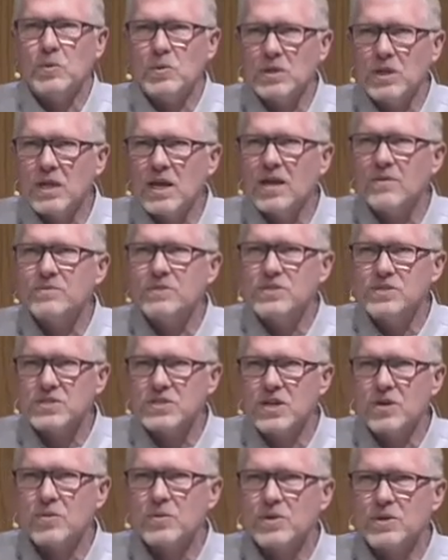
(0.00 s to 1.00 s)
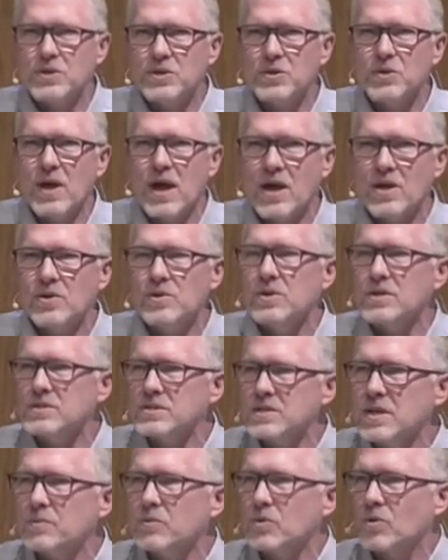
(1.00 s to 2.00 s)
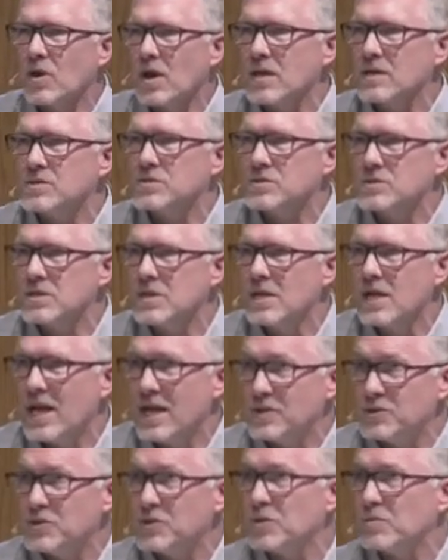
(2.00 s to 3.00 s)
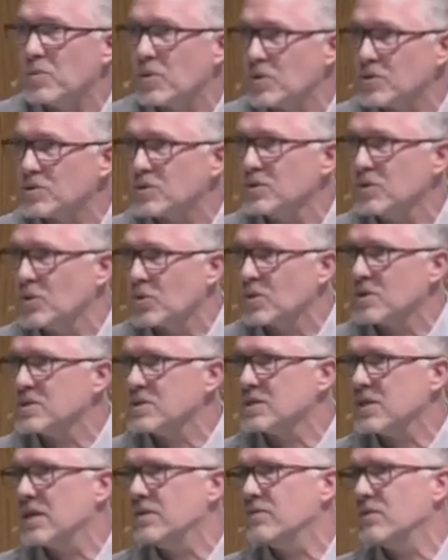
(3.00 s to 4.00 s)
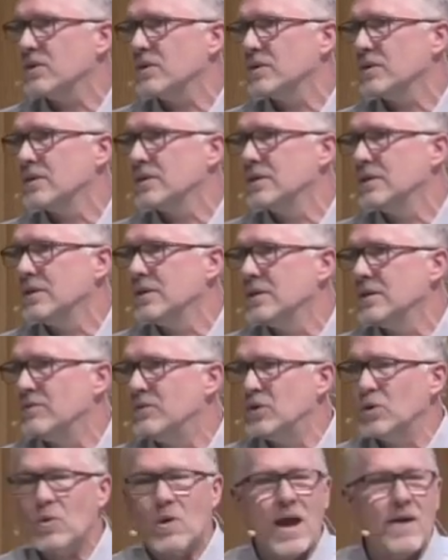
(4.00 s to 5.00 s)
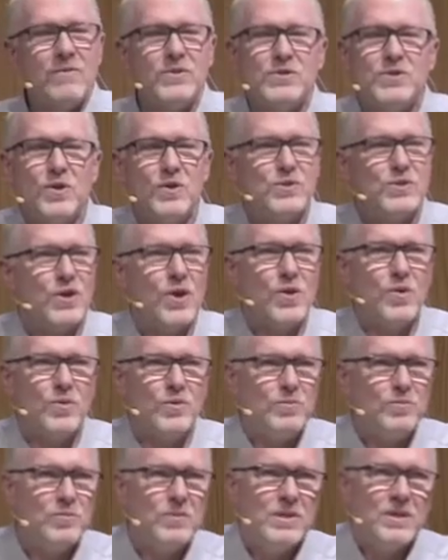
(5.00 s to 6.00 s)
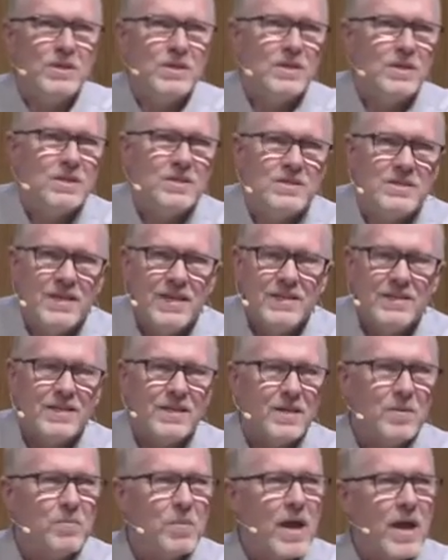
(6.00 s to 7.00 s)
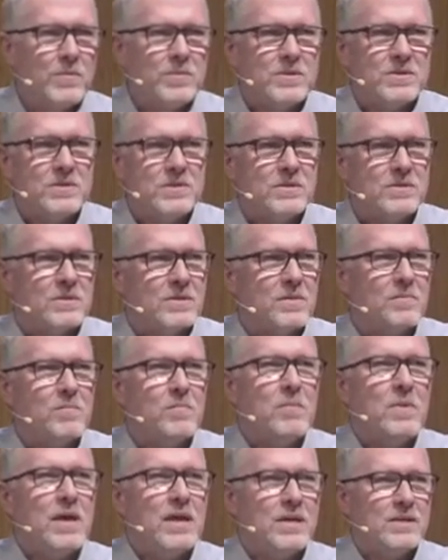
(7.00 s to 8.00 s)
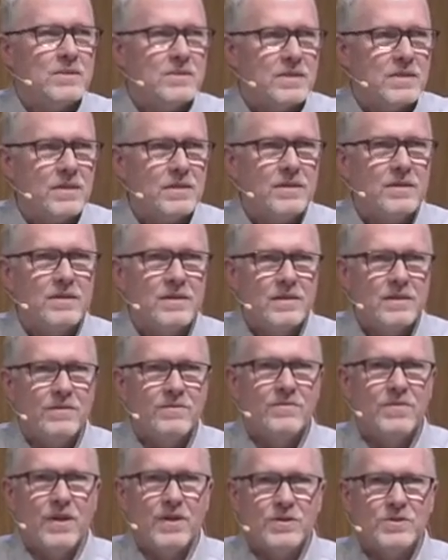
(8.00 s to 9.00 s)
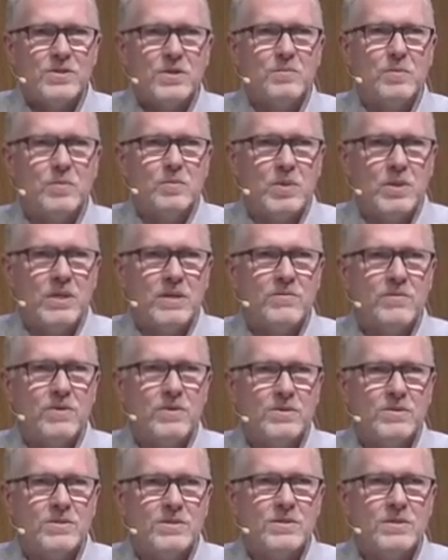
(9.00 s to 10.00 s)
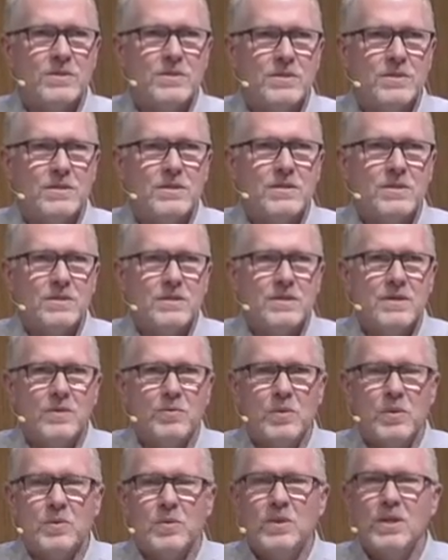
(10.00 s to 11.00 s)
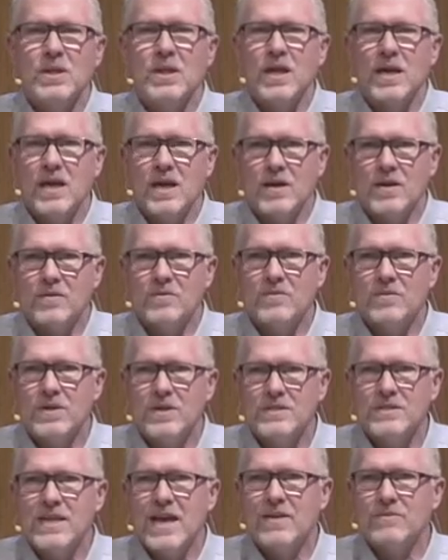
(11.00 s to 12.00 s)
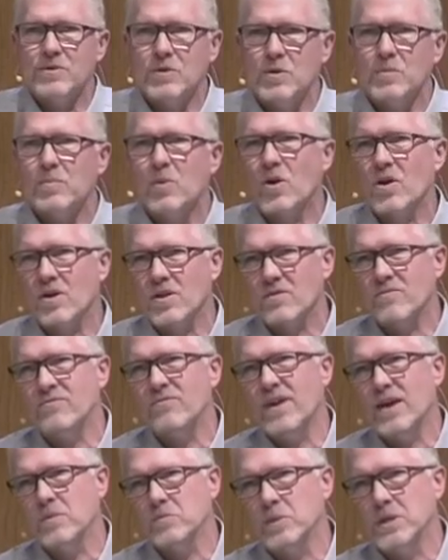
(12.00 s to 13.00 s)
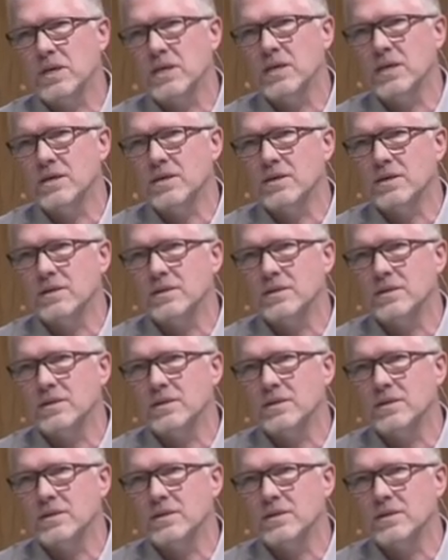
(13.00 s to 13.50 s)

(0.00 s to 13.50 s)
love to share with you how you accept Christ as your personal Lord and Savior. If you don't have a church home, Sandia Baptist is an amazing fellowship of believers. And we would love to have you a part of the family here.